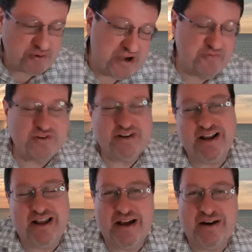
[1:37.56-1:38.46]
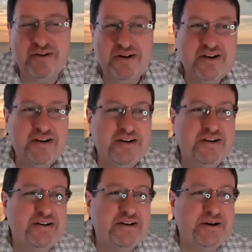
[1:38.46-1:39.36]
conflict that I have,
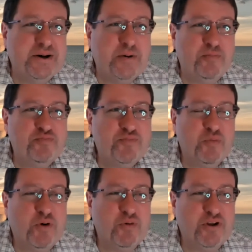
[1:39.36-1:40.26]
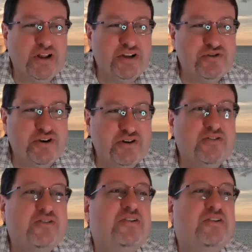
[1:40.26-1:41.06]
but we're glad you're here.